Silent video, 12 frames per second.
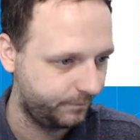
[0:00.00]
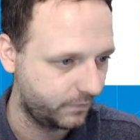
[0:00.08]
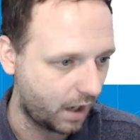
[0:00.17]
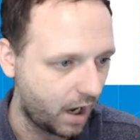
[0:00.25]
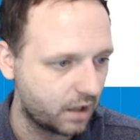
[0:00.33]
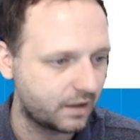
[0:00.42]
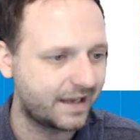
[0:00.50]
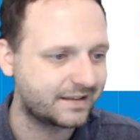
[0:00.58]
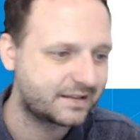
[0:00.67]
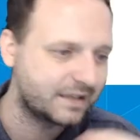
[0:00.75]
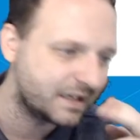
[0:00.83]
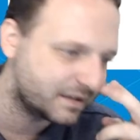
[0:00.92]
Last
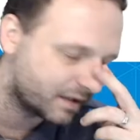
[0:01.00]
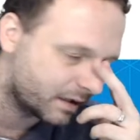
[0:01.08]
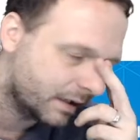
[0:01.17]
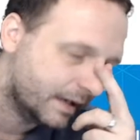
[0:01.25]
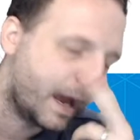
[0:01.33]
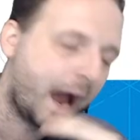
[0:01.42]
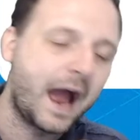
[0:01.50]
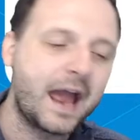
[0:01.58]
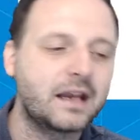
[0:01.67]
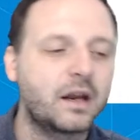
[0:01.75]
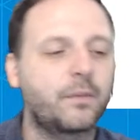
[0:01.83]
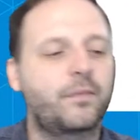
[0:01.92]
season, I
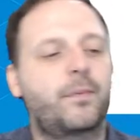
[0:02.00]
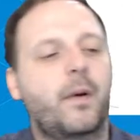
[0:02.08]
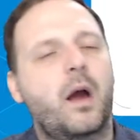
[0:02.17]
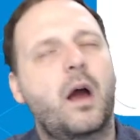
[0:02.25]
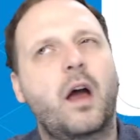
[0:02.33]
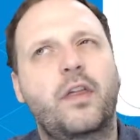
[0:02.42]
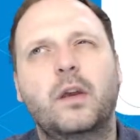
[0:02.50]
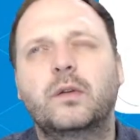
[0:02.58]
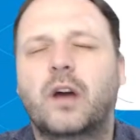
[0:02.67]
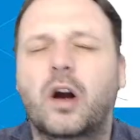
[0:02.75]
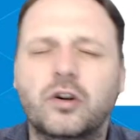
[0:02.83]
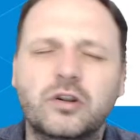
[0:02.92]
ended up, I think it was
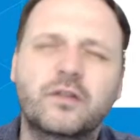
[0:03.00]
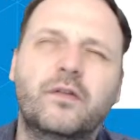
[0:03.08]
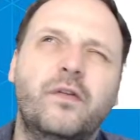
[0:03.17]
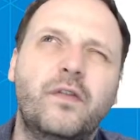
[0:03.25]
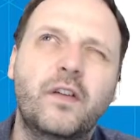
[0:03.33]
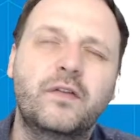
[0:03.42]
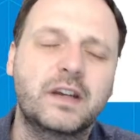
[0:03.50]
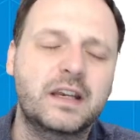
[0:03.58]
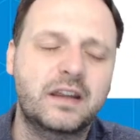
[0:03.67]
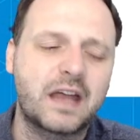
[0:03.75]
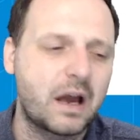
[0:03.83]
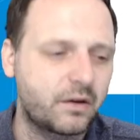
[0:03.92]

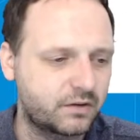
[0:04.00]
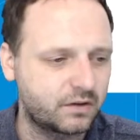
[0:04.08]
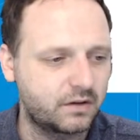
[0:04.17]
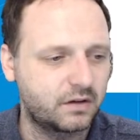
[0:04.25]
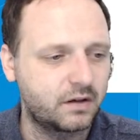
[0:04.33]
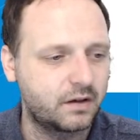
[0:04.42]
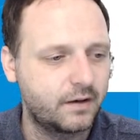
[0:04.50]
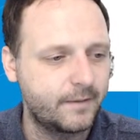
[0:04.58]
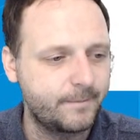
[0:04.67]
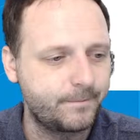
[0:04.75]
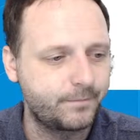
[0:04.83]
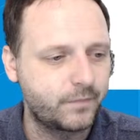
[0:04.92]
150,000.
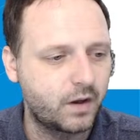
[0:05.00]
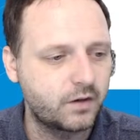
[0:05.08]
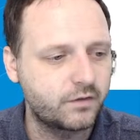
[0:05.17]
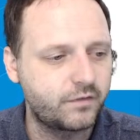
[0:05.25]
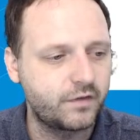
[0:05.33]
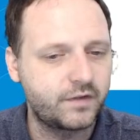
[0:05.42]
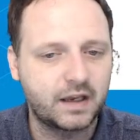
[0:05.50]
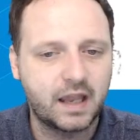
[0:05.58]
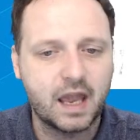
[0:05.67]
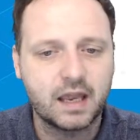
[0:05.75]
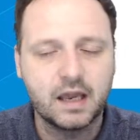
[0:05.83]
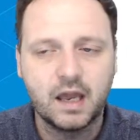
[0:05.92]

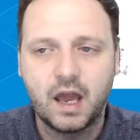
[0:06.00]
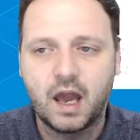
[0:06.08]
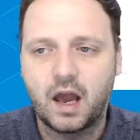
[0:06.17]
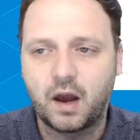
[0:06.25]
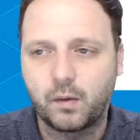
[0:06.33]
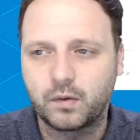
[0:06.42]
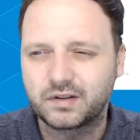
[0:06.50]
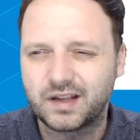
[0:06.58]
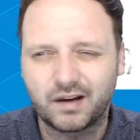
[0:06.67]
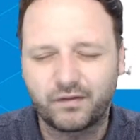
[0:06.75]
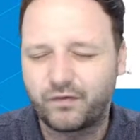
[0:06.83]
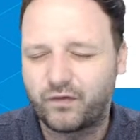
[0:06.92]
150k. I was
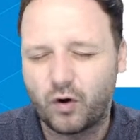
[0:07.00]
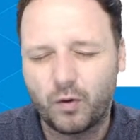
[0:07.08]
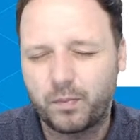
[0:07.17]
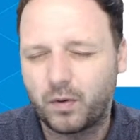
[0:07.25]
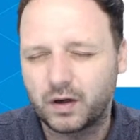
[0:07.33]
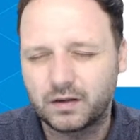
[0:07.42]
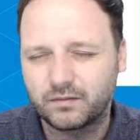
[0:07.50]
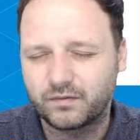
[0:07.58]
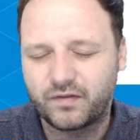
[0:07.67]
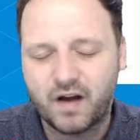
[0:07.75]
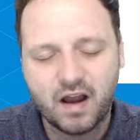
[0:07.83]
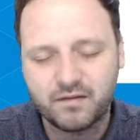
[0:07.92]
like
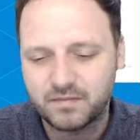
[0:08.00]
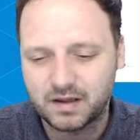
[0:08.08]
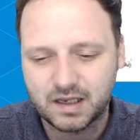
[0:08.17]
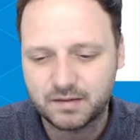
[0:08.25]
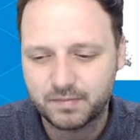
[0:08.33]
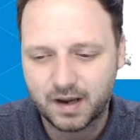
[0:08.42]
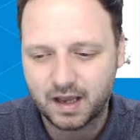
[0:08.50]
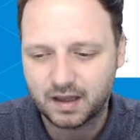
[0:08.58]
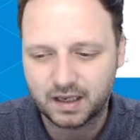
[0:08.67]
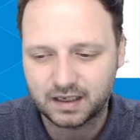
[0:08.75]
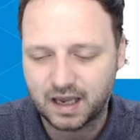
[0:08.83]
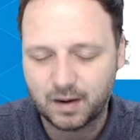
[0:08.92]
4.5 million by
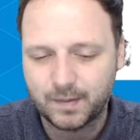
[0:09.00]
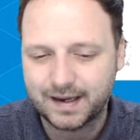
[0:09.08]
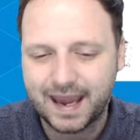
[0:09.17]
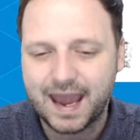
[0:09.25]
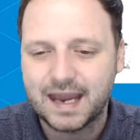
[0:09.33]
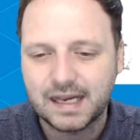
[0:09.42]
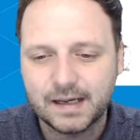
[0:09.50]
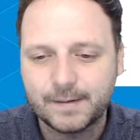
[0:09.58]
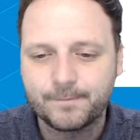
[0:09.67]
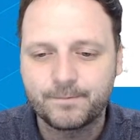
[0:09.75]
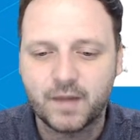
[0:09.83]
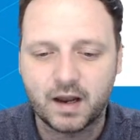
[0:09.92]
like game week 8.
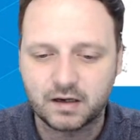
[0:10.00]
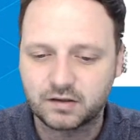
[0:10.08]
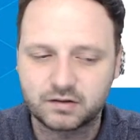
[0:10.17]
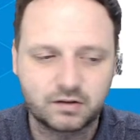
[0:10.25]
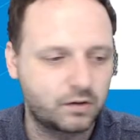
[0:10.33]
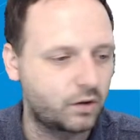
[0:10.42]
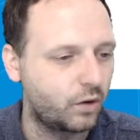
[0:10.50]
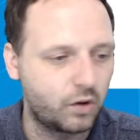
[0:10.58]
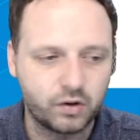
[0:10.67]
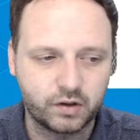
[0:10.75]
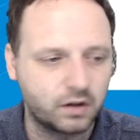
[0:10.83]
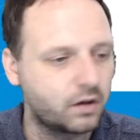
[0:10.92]
And I just
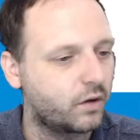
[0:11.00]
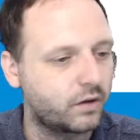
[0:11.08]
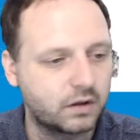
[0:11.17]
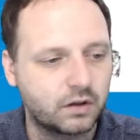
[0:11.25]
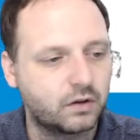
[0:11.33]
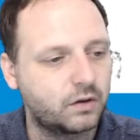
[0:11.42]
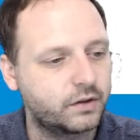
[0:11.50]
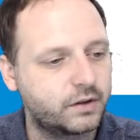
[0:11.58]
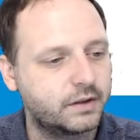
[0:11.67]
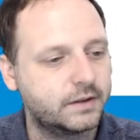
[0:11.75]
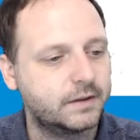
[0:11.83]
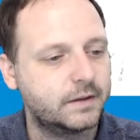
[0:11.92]
clawed and clawed and clawed.
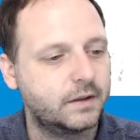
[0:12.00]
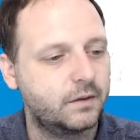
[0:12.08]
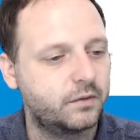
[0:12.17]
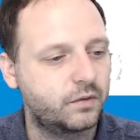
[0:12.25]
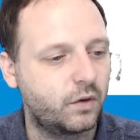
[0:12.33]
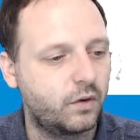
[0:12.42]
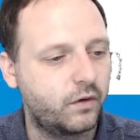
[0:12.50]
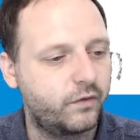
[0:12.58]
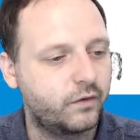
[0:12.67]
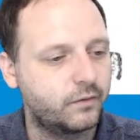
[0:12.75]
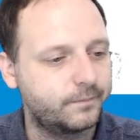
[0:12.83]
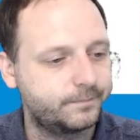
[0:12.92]
It was awful.